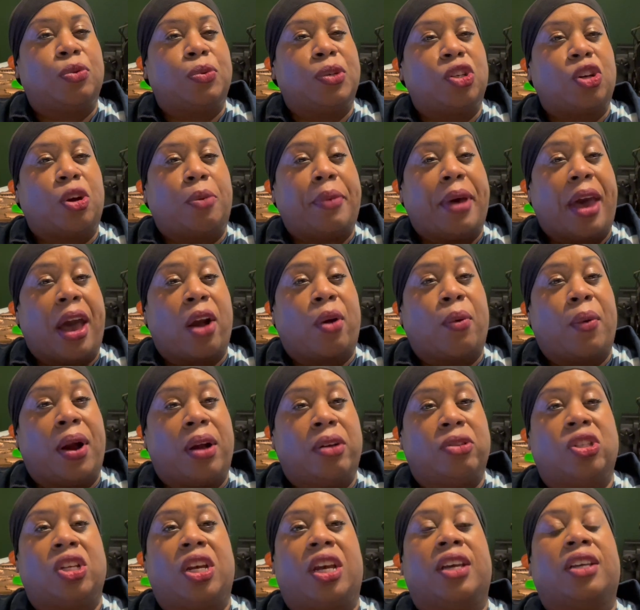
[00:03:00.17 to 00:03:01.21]
which are
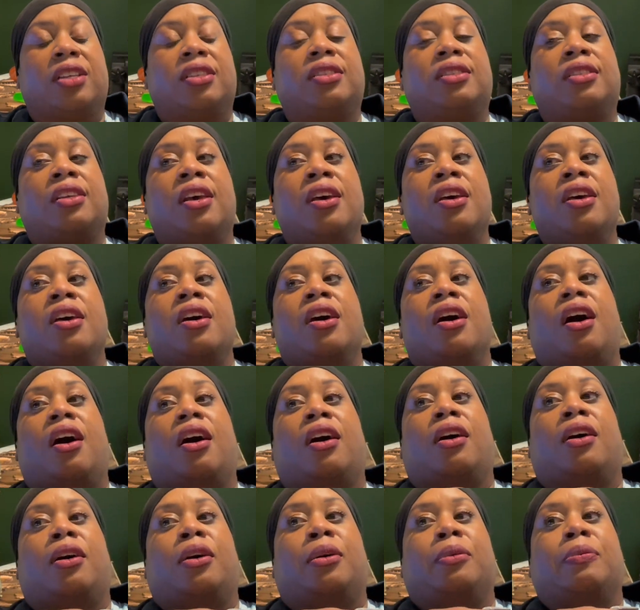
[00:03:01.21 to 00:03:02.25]
background checks,
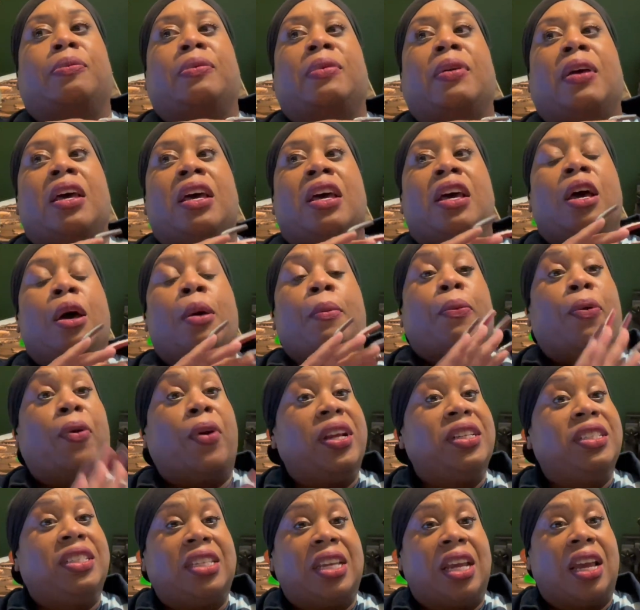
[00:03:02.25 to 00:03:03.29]

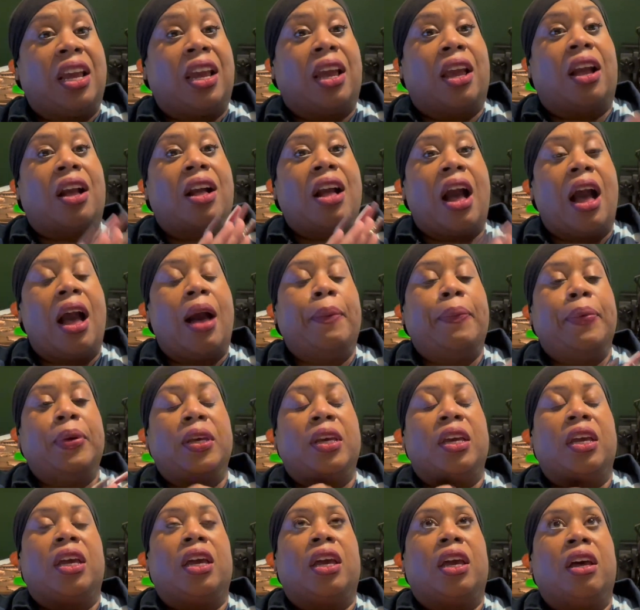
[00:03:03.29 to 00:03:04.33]
printing,
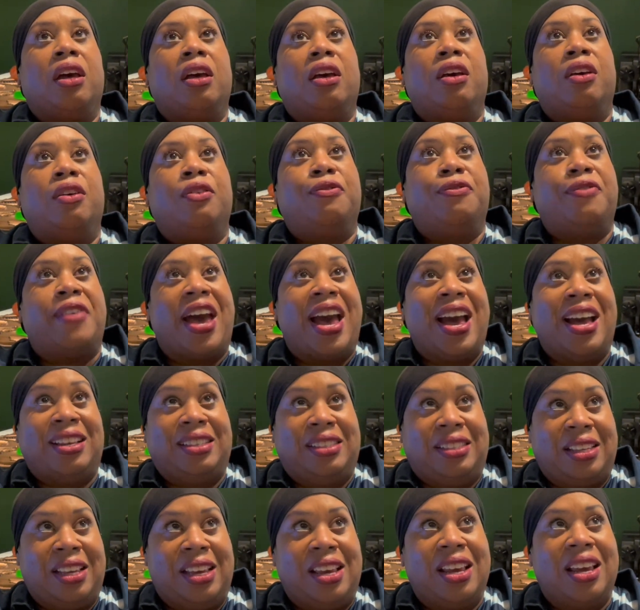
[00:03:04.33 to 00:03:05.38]
copying,
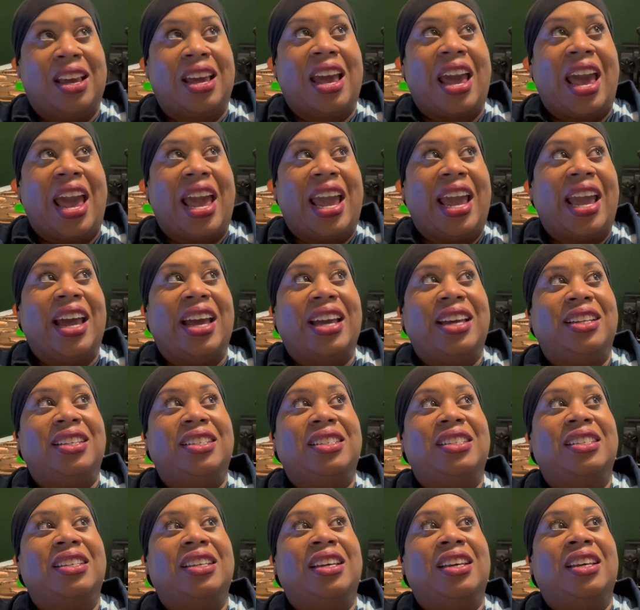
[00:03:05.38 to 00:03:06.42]
faxing,
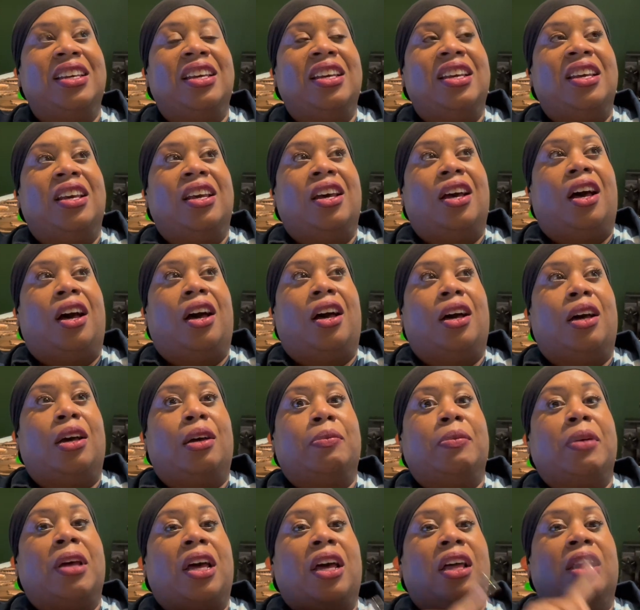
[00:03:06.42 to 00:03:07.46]
and
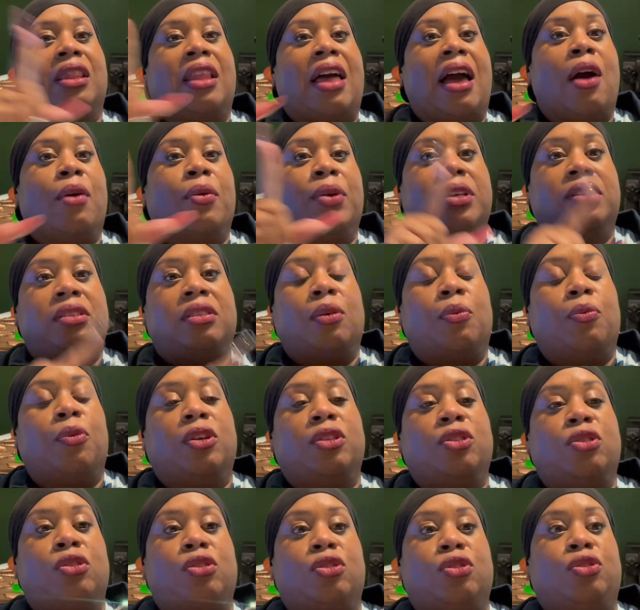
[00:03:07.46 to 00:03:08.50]
allowing
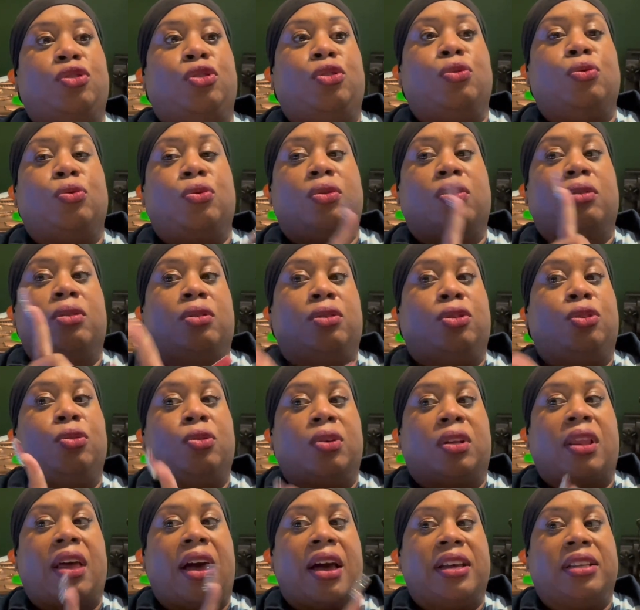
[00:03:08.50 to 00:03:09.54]
someone to
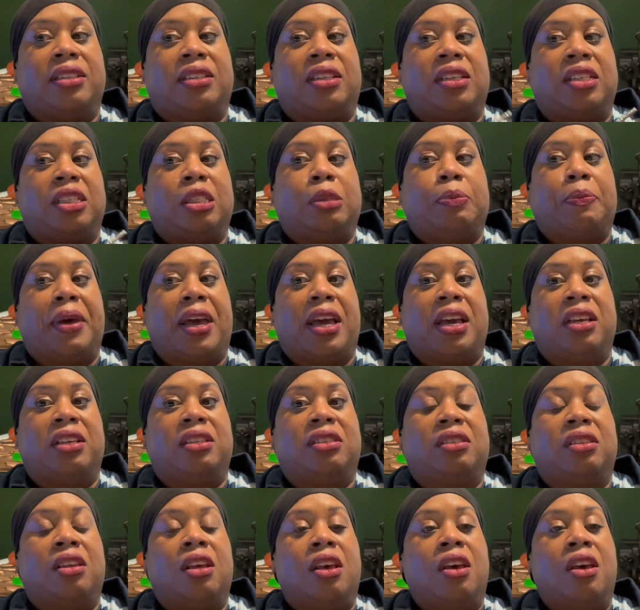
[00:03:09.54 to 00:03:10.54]
utilize this space